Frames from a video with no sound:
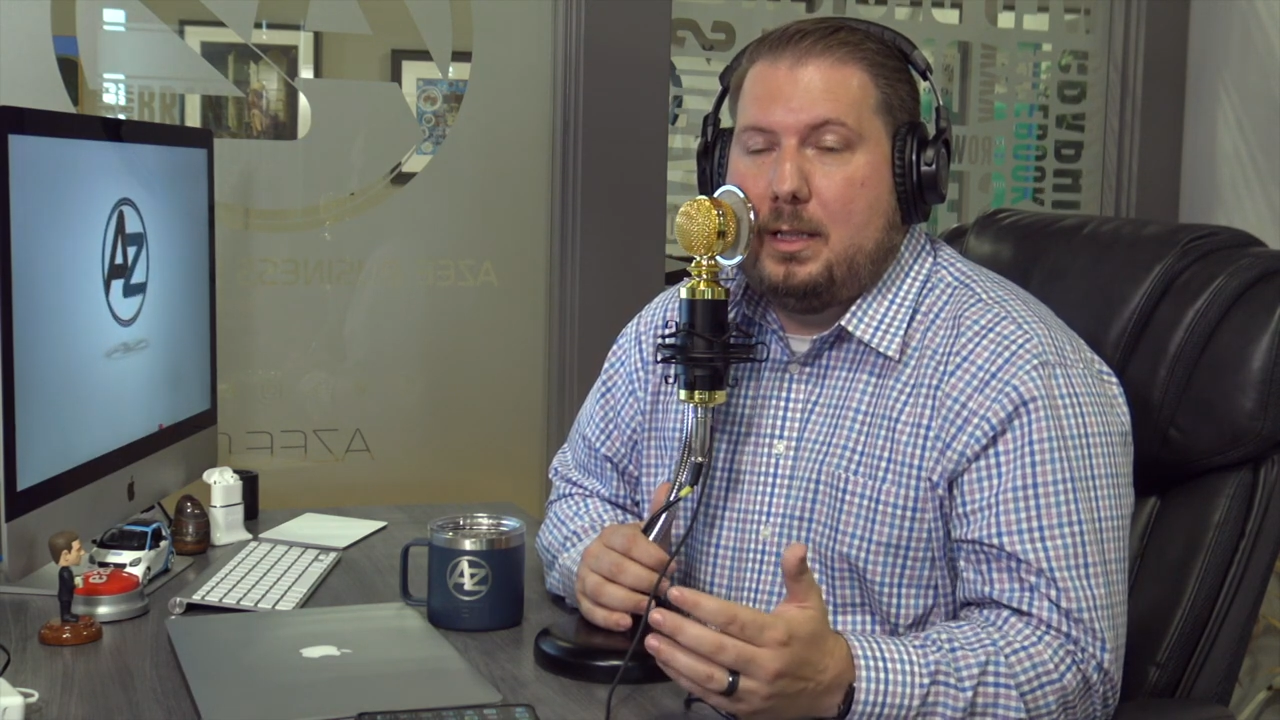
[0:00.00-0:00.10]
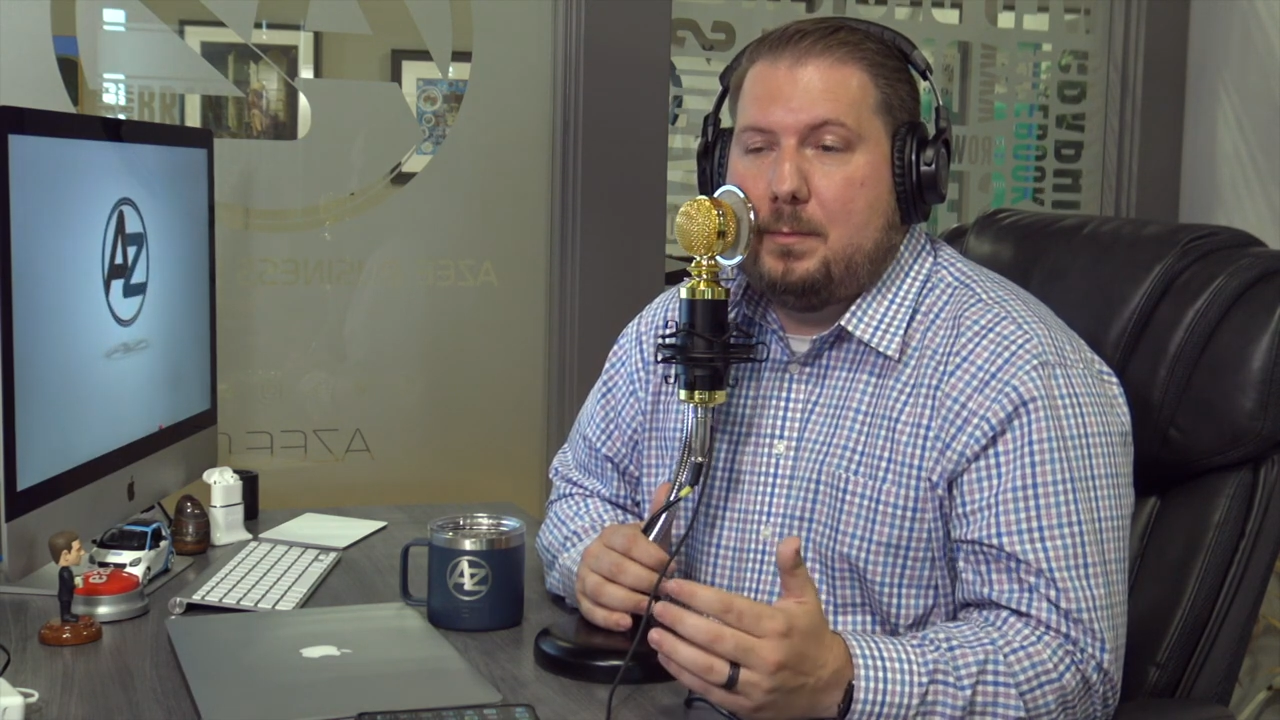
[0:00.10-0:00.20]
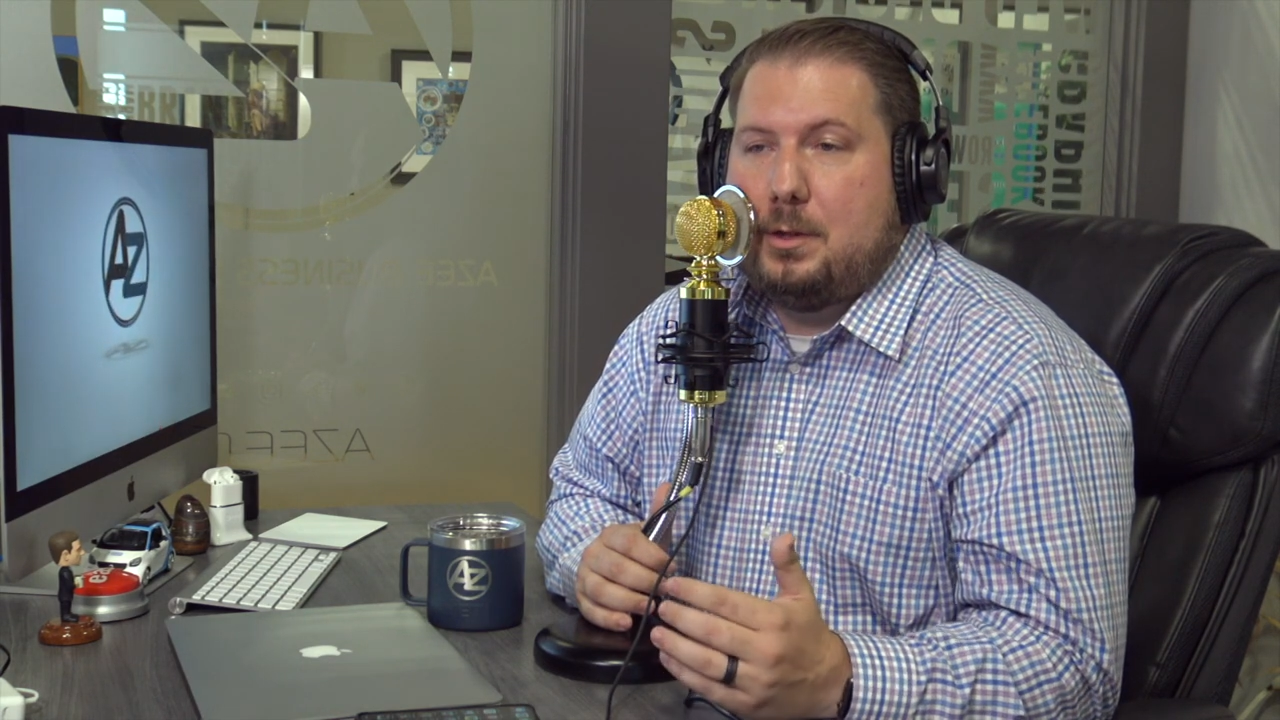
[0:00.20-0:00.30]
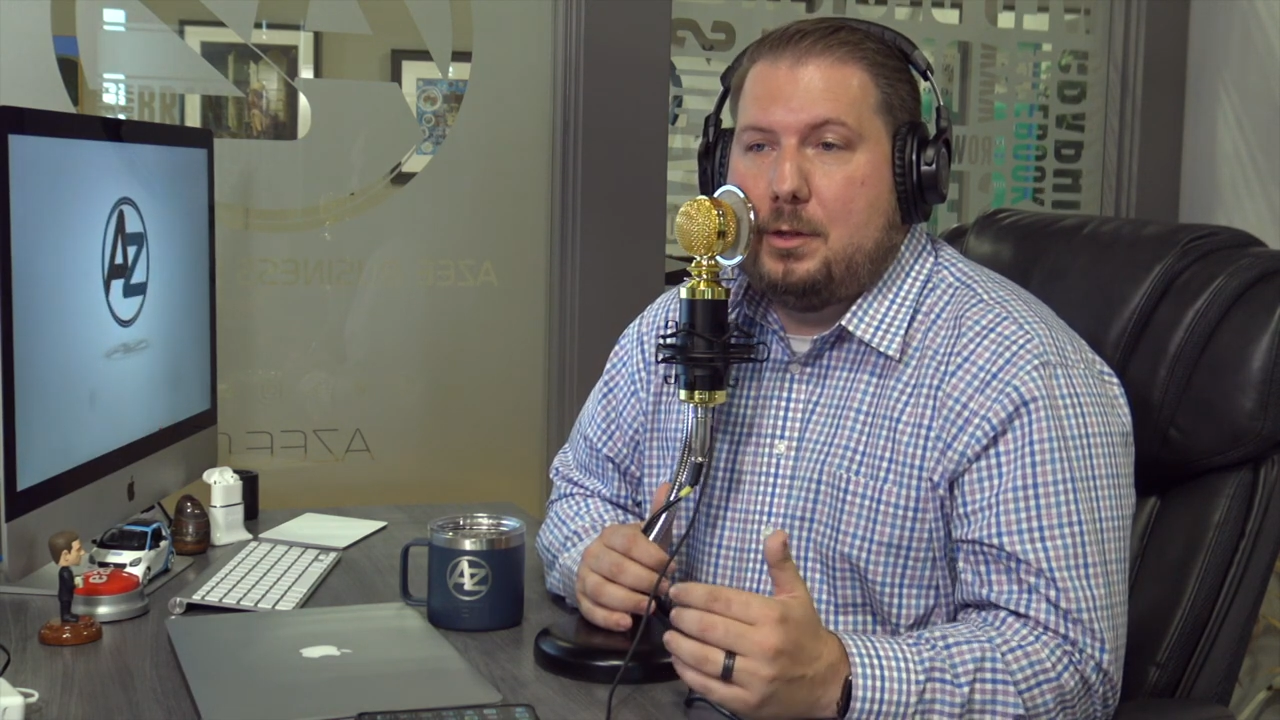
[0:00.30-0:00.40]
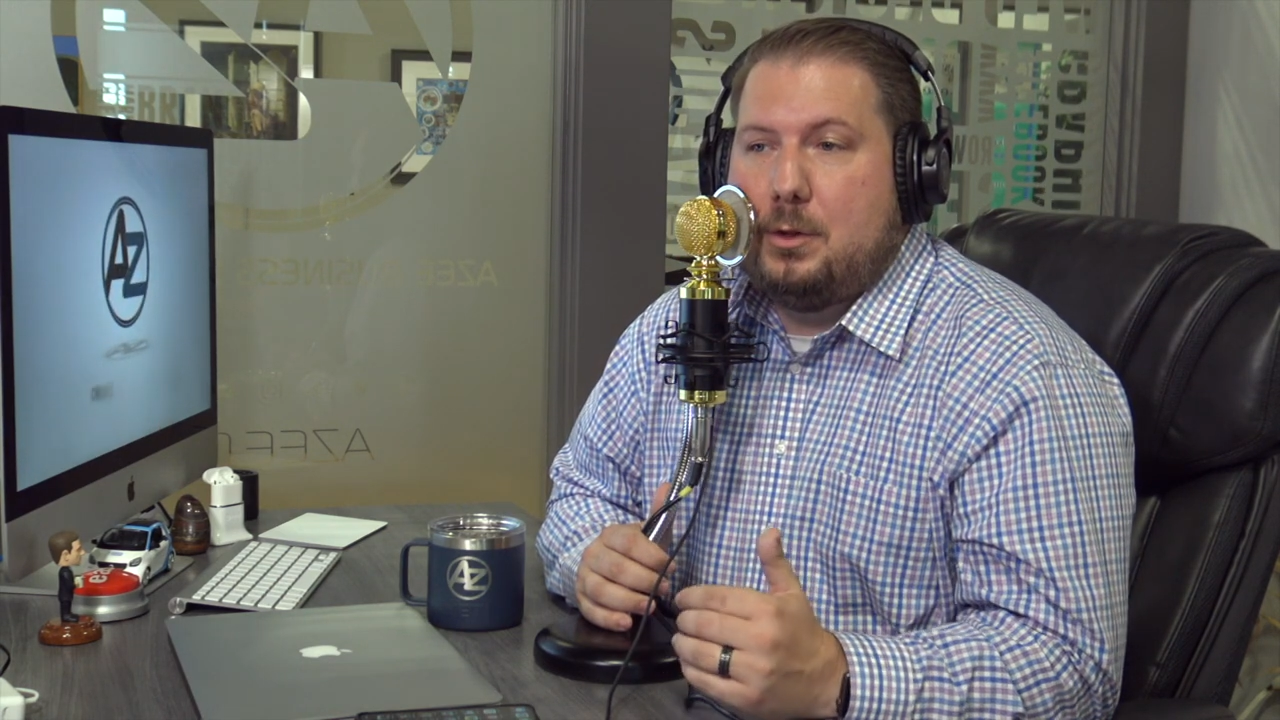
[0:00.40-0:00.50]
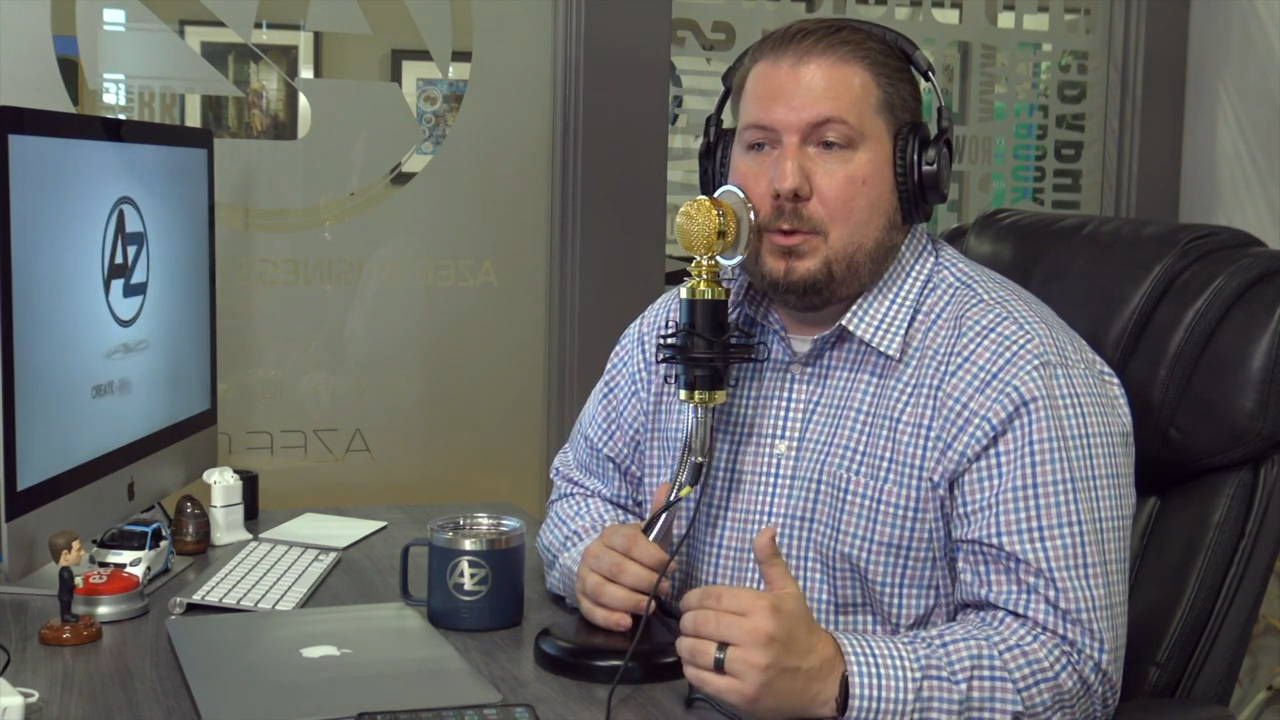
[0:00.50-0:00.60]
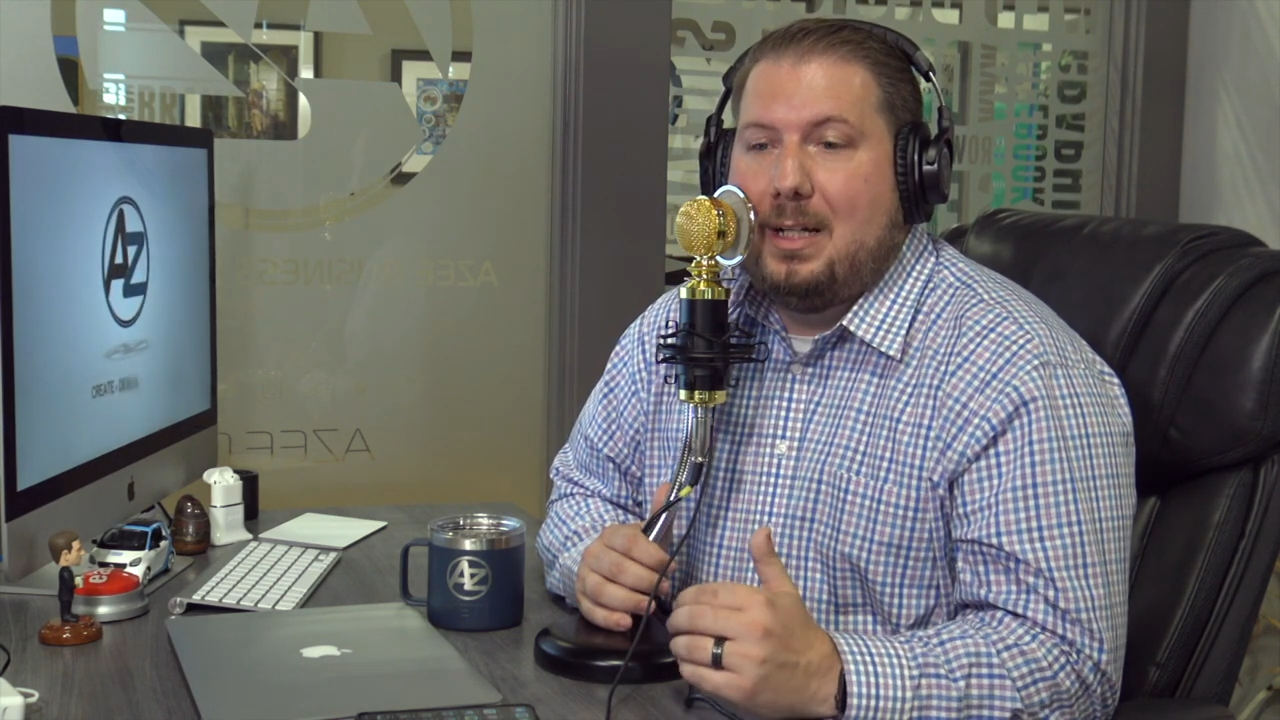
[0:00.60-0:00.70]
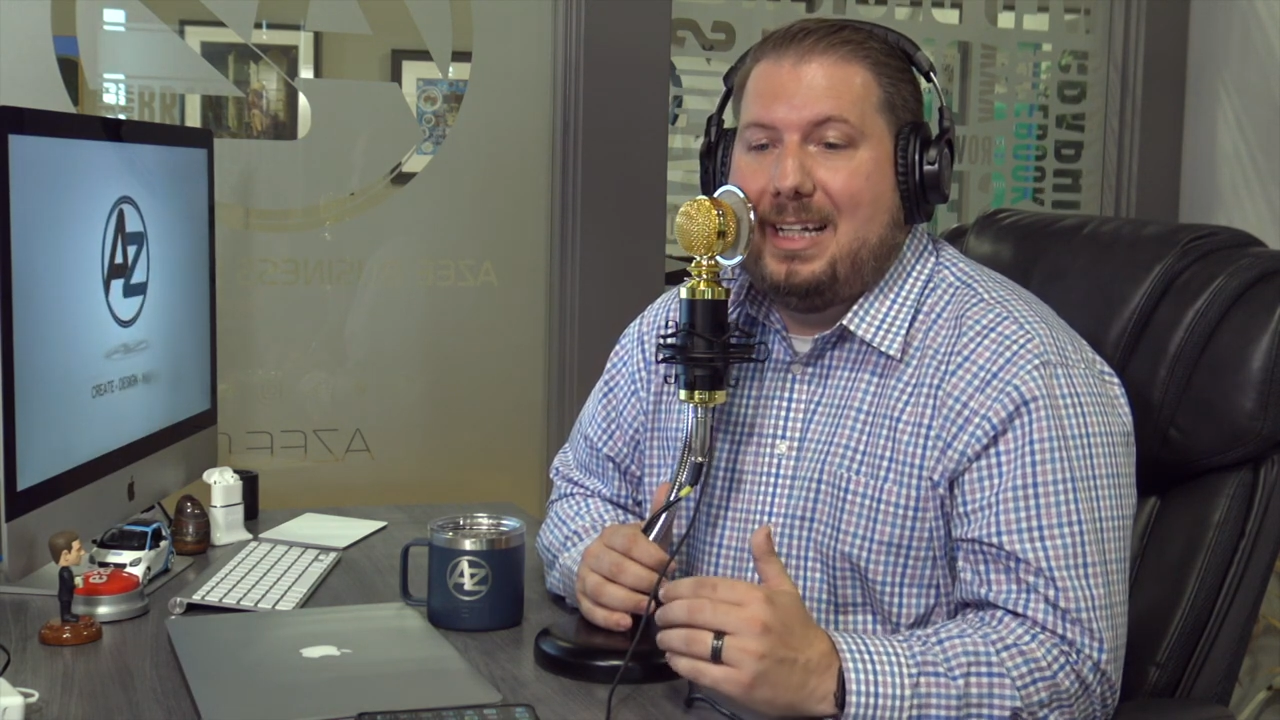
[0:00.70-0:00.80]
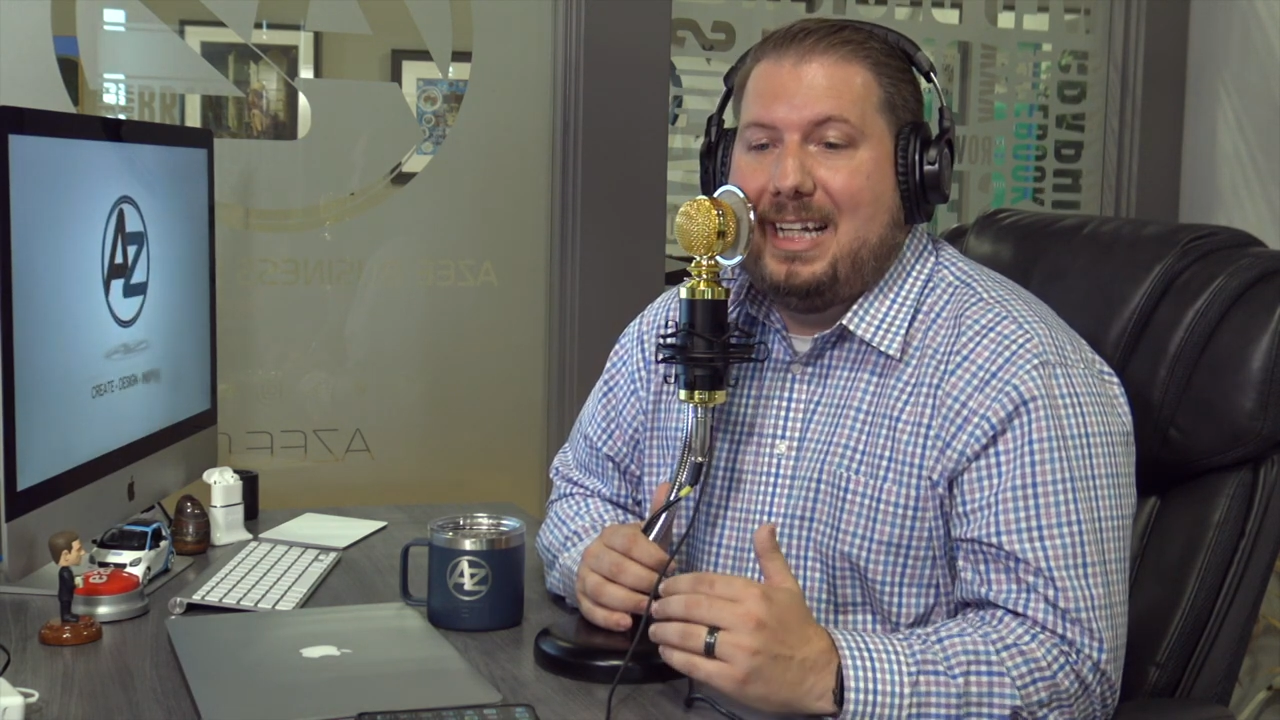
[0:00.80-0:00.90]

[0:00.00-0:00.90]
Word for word: them to do,